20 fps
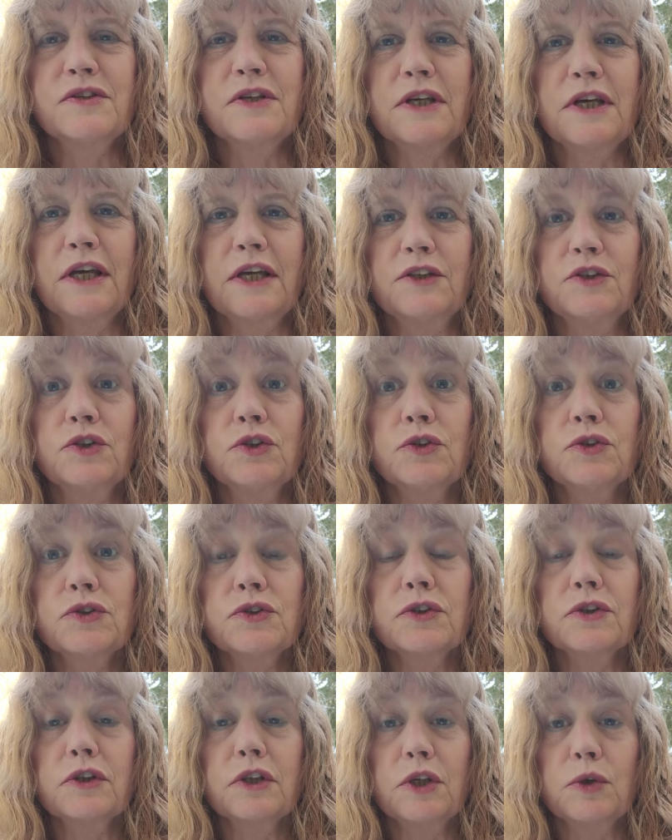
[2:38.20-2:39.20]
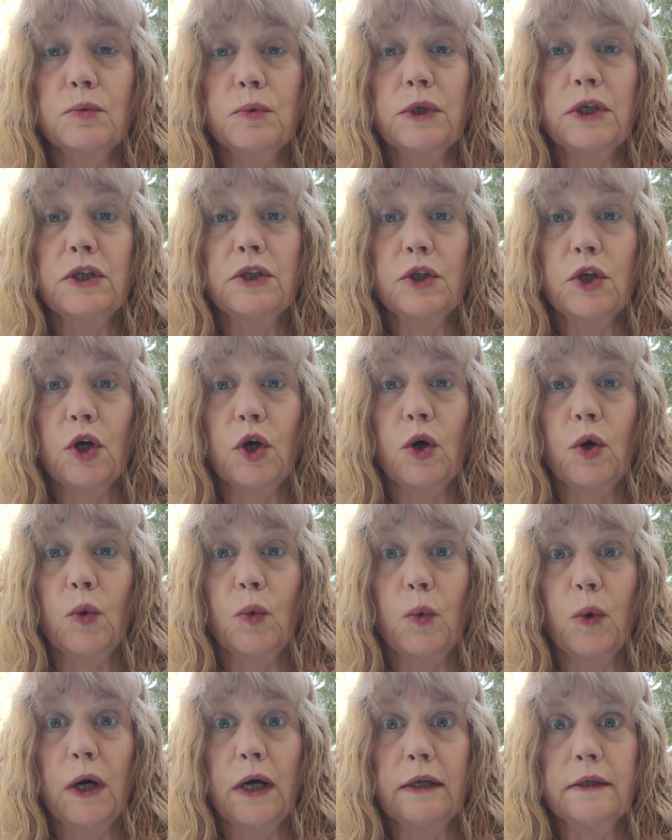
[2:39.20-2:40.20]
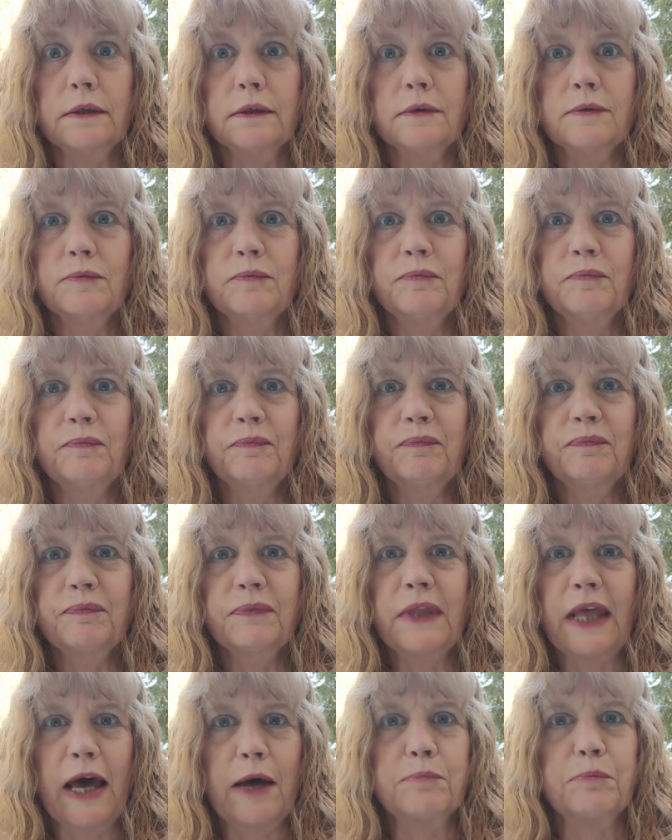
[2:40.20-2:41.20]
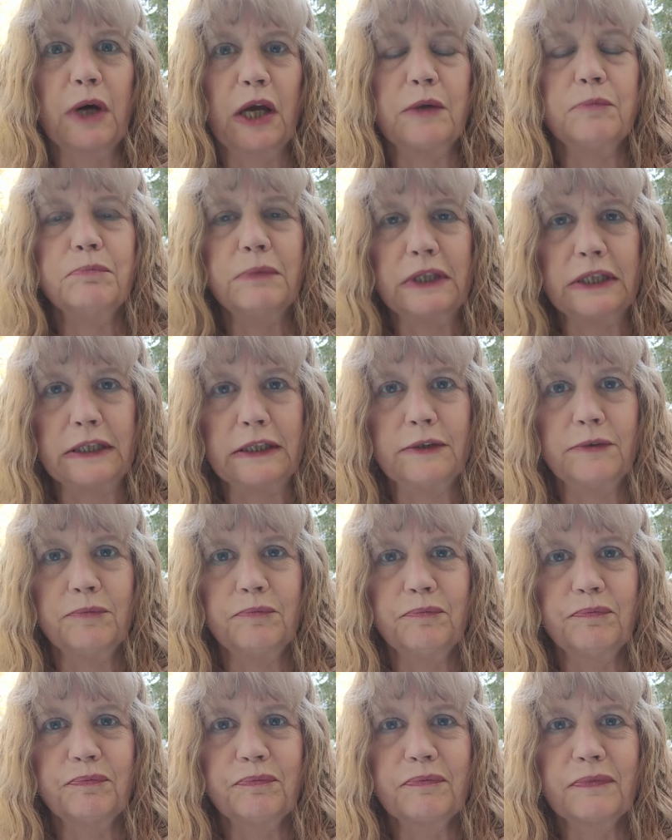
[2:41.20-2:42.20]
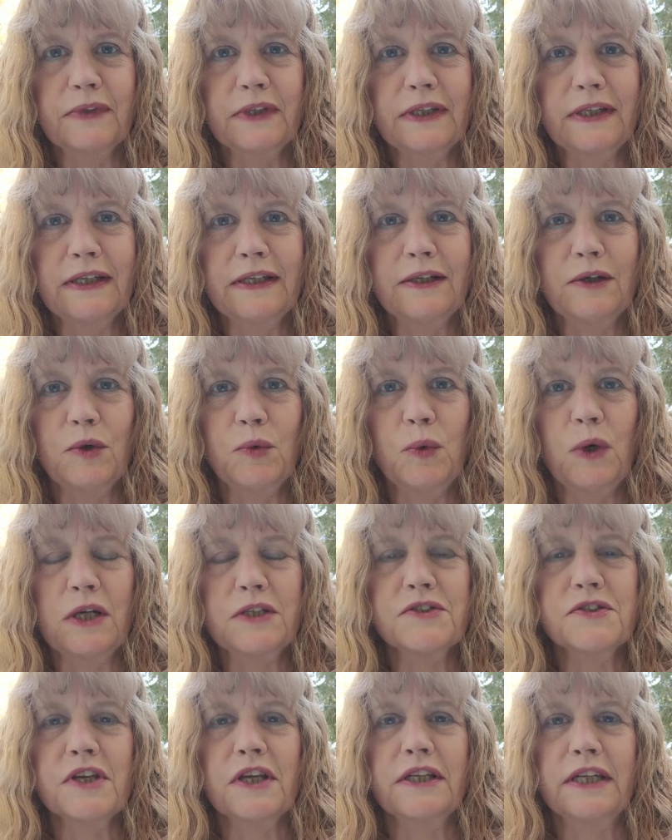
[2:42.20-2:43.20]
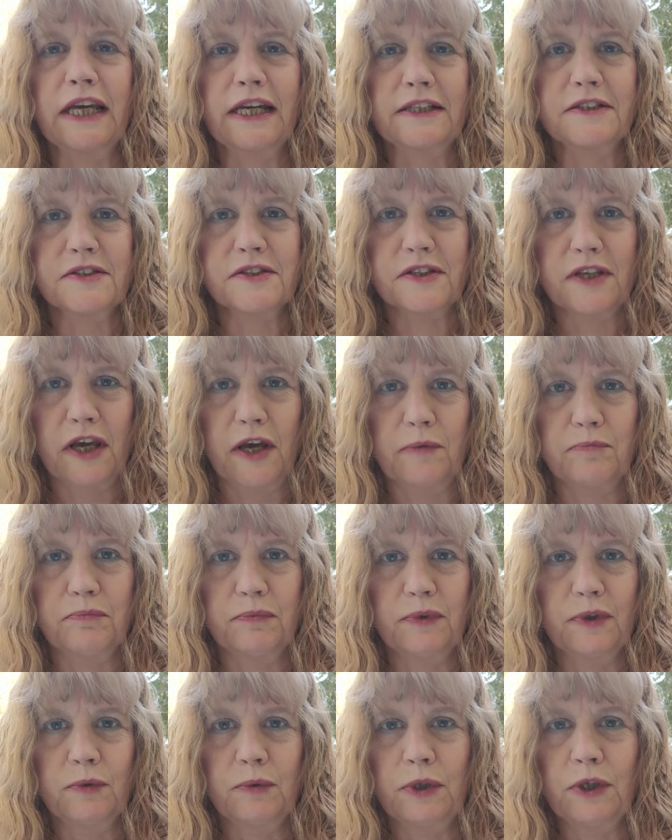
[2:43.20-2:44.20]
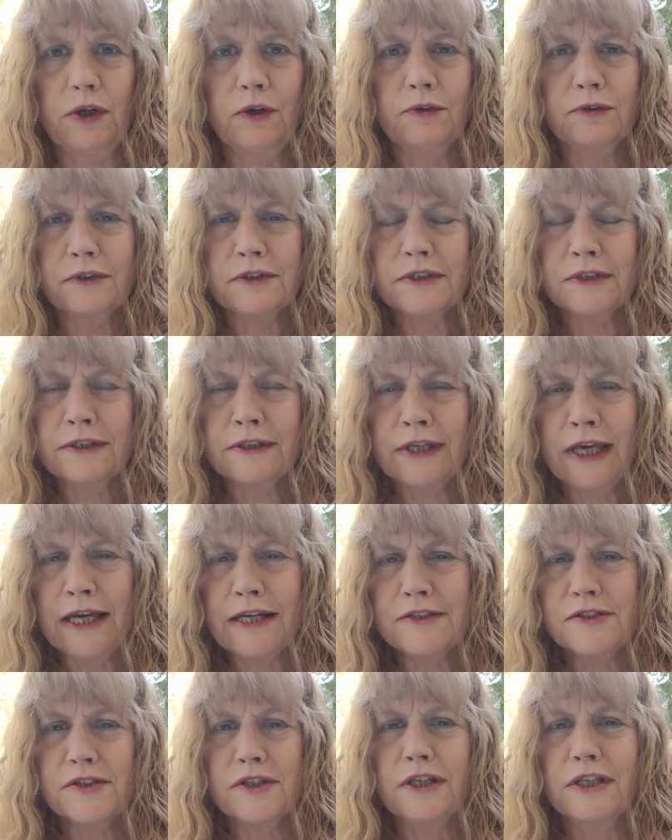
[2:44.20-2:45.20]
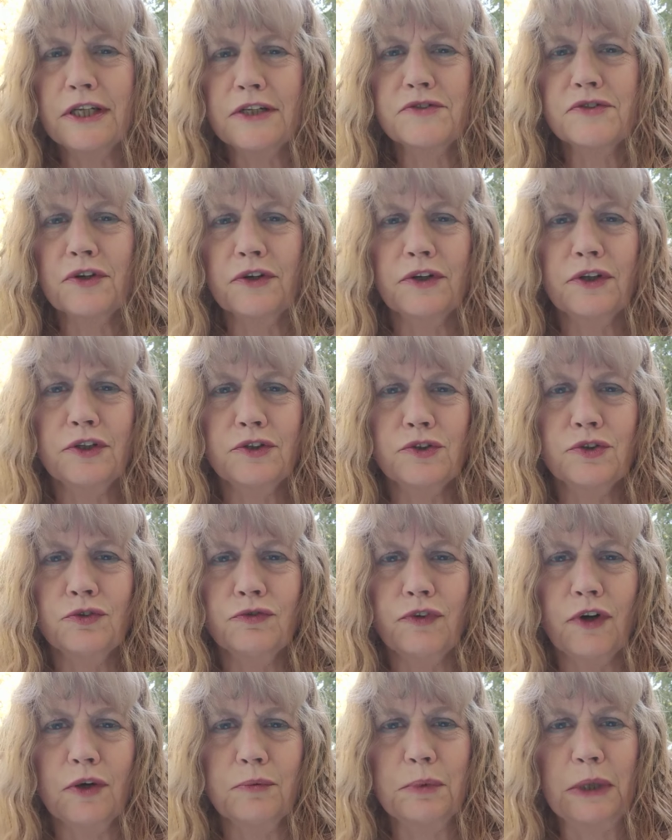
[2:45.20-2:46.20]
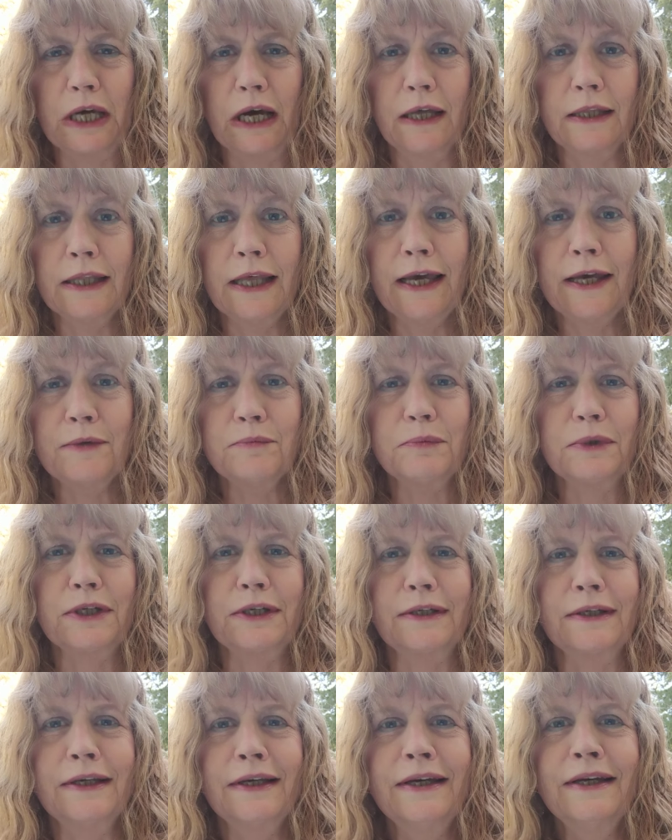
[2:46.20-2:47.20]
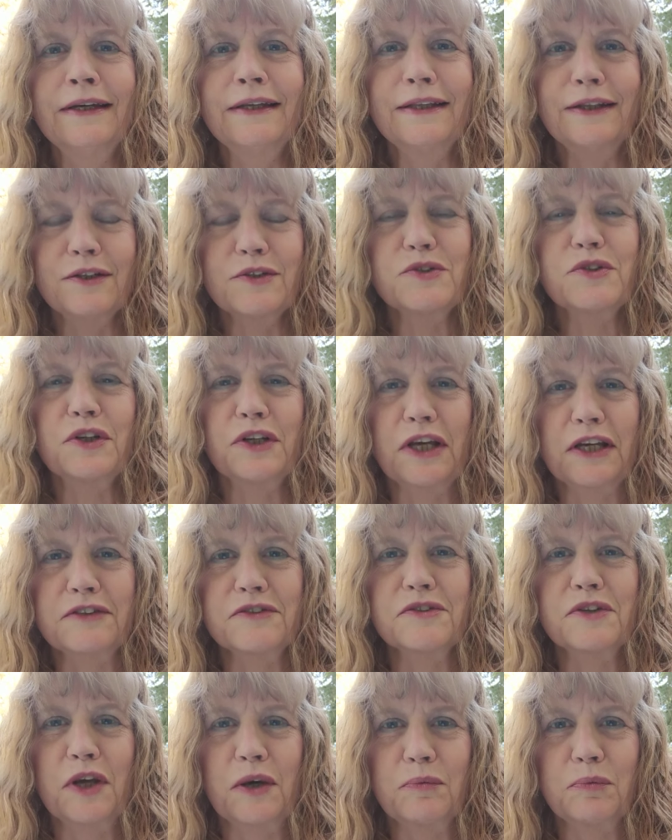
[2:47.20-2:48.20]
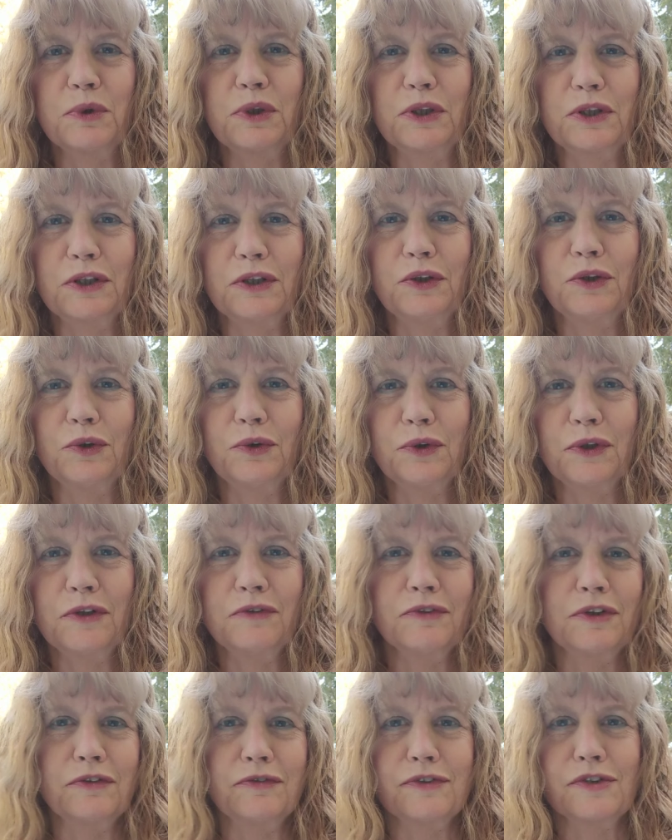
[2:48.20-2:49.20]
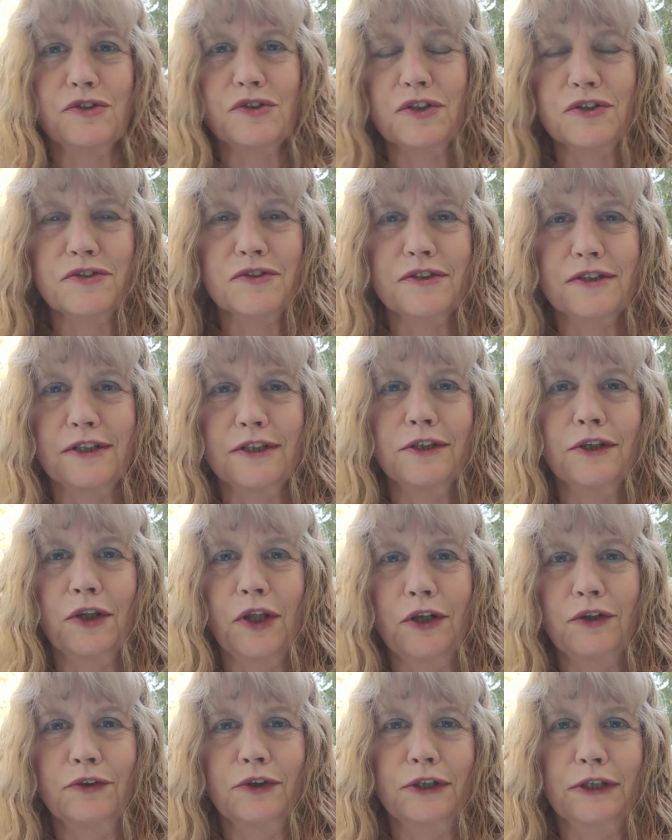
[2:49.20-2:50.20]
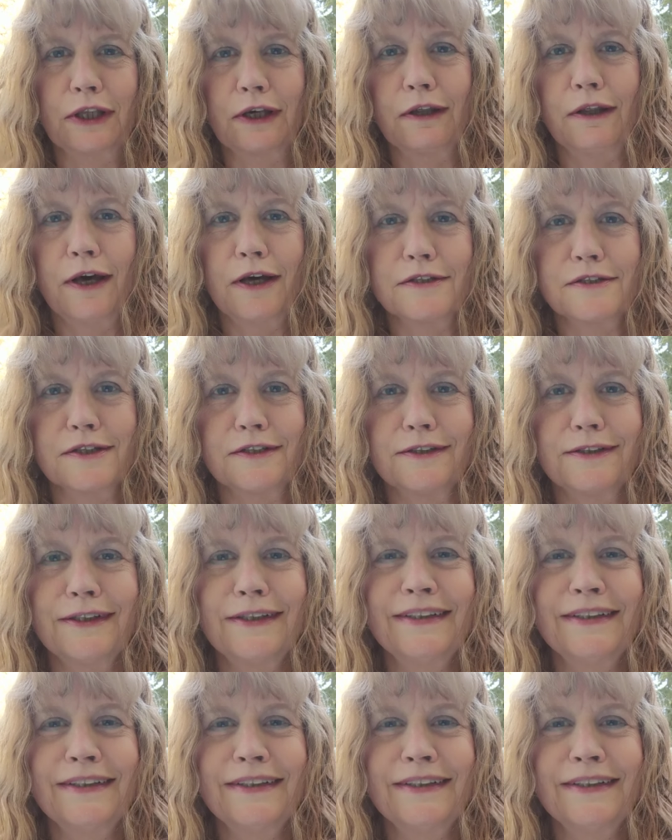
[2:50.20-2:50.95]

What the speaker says: and usually we know what that might mean. What's a next step? We can't see necessarily too far beyond that, but there's a next step we can do, even if it's just decluttering the closet.